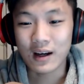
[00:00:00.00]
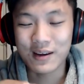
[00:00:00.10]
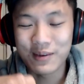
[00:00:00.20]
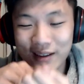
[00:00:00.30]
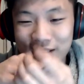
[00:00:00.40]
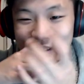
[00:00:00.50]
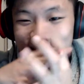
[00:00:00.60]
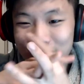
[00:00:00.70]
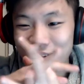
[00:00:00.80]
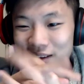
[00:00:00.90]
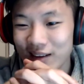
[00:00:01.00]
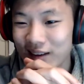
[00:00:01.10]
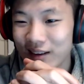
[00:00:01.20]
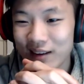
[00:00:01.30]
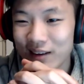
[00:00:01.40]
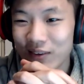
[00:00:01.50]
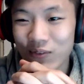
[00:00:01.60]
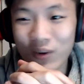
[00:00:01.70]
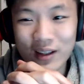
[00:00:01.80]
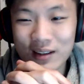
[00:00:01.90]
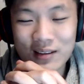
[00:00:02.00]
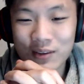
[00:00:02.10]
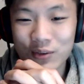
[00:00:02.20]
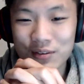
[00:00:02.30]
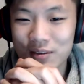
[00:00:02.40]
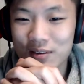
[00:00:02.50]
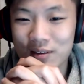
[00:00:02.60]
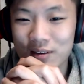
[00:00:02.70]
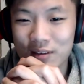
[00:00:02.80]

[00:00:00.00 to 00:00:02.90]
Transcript: I mean, what he did was just.